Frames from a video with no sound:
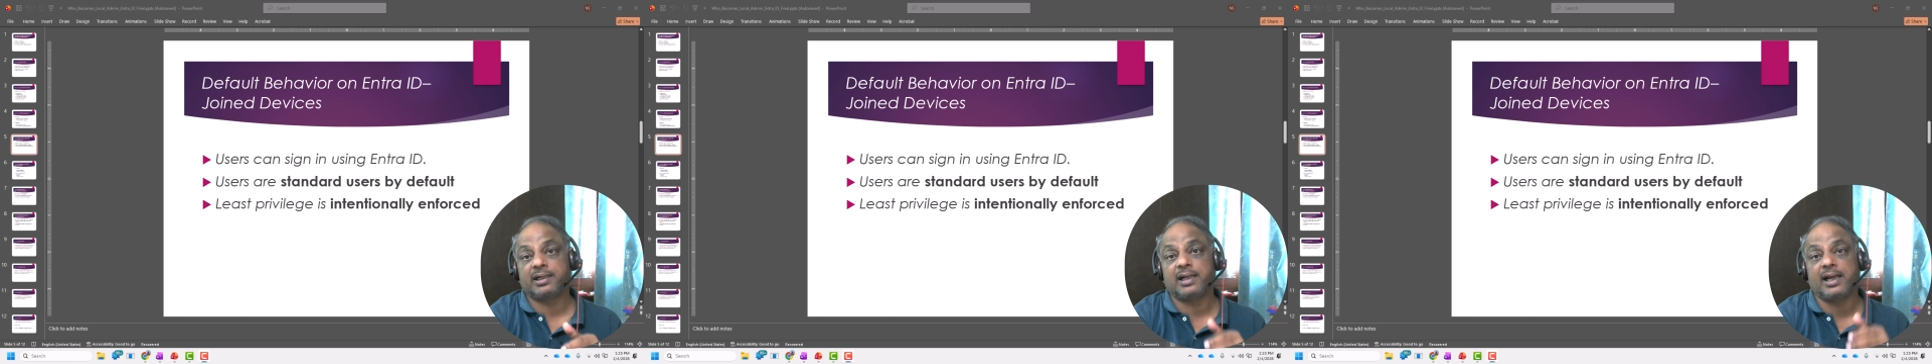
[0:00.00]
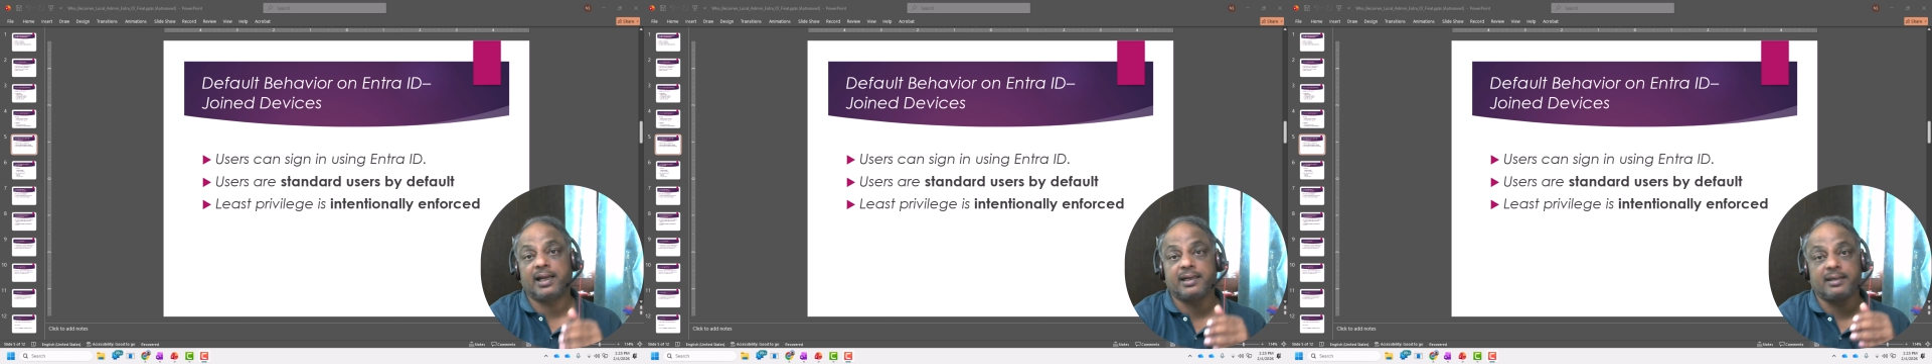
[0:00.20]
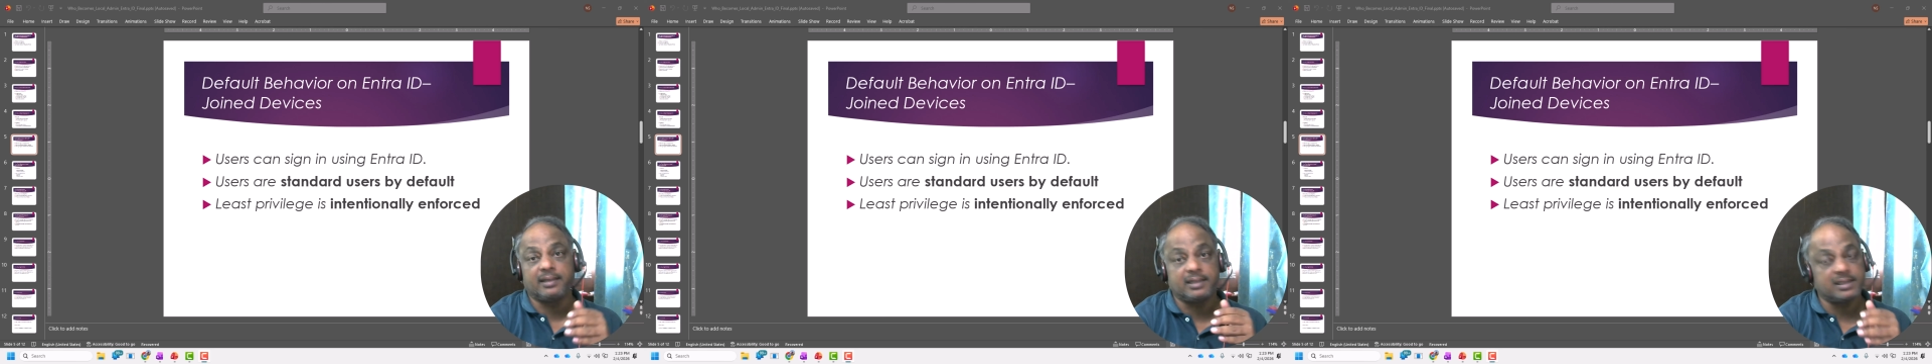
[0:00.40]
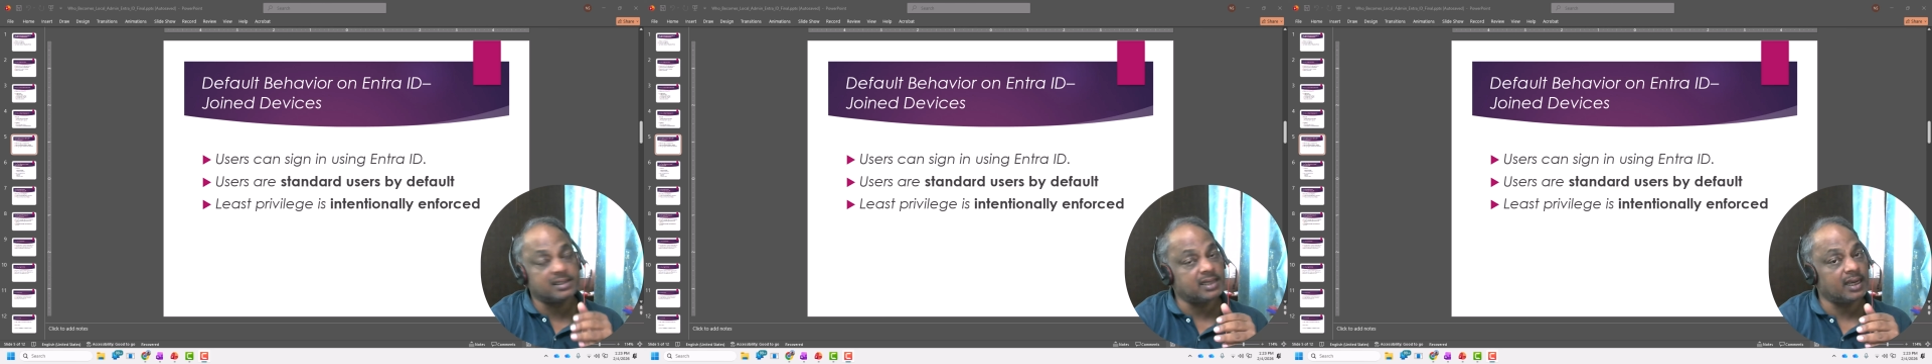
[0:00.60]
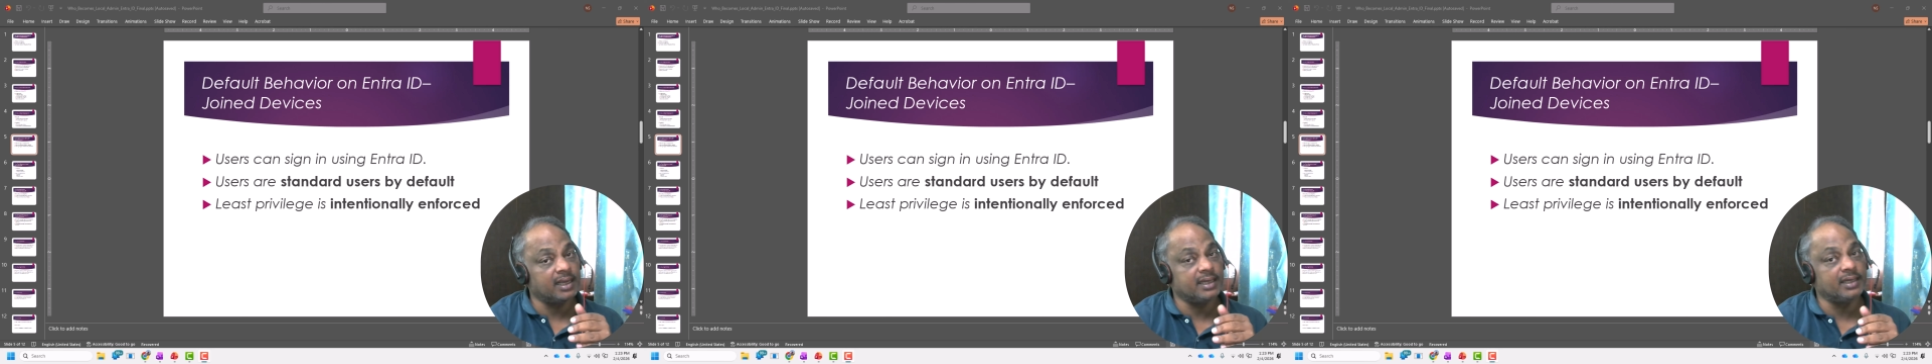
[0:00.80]
and
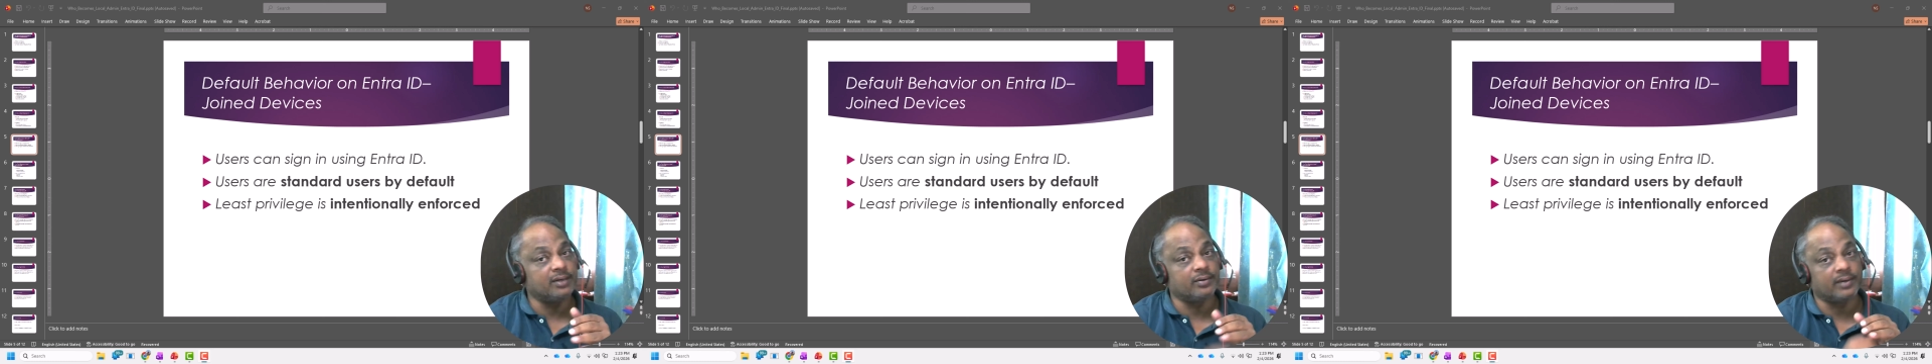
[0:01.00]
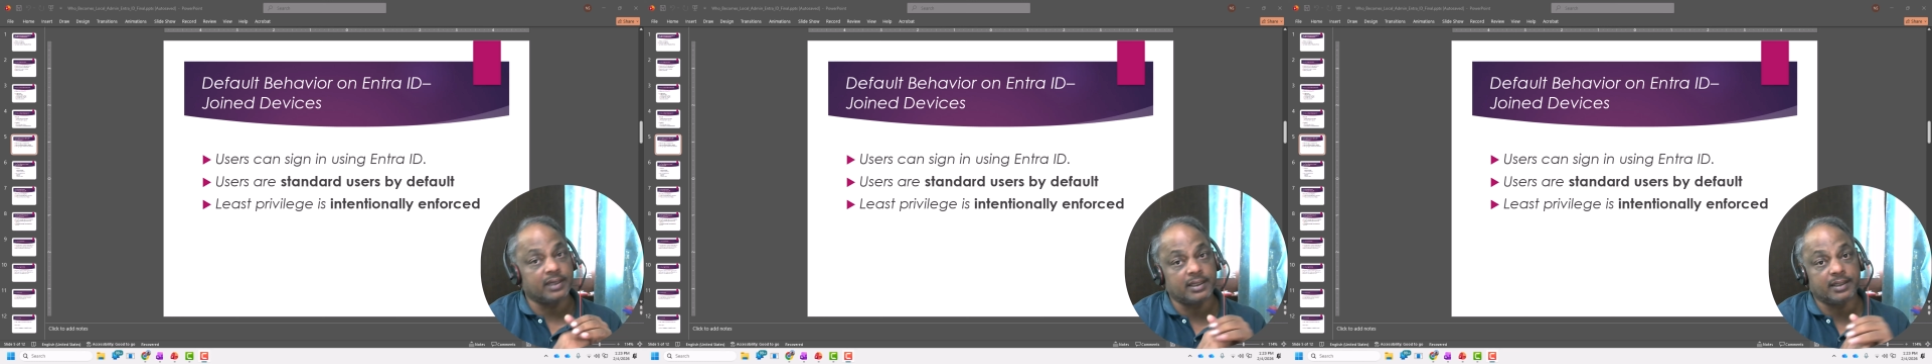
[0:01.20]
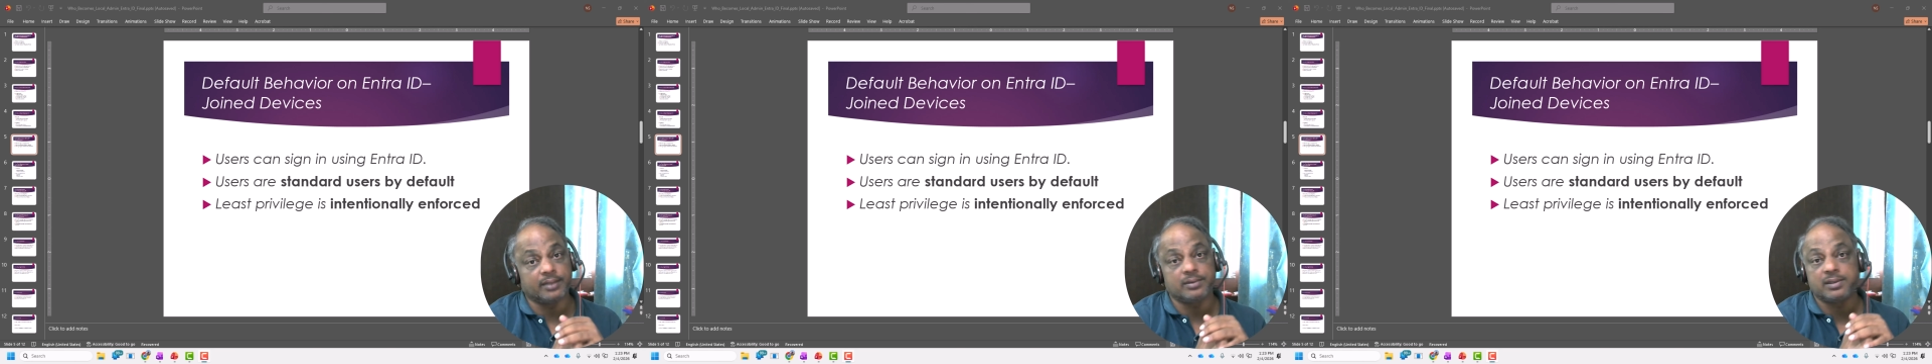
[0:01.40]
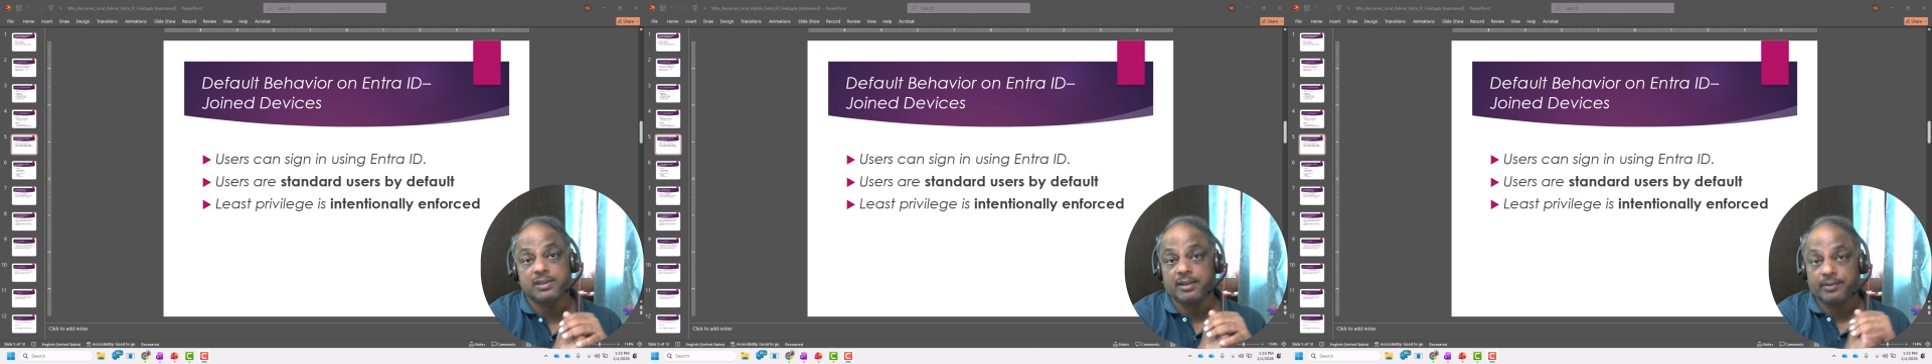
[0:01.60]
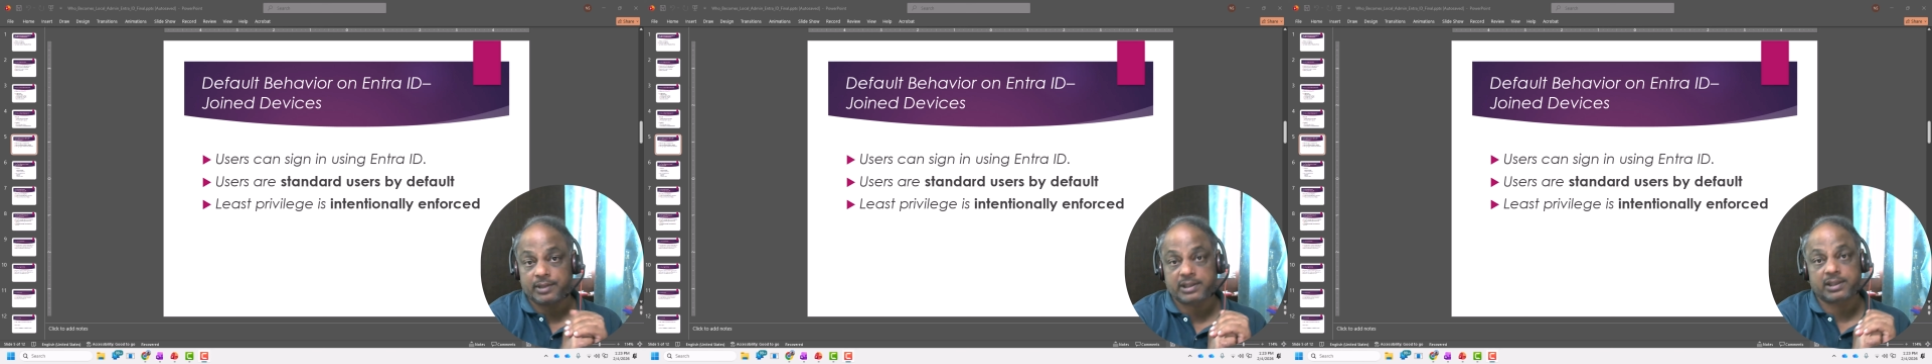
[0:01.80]
designed to reduce the
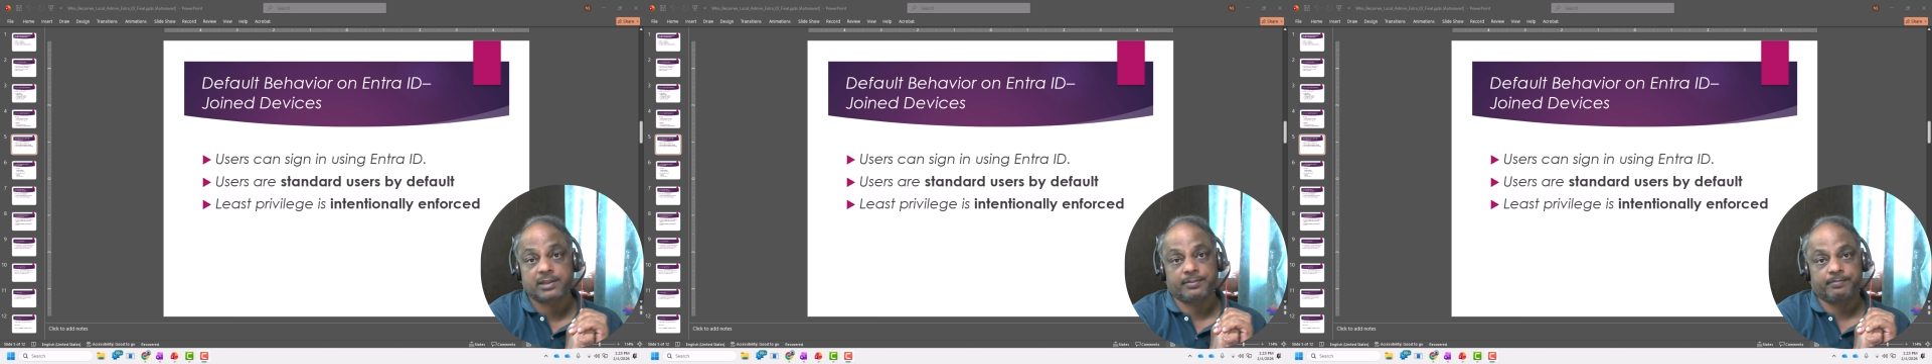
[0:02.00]
risk.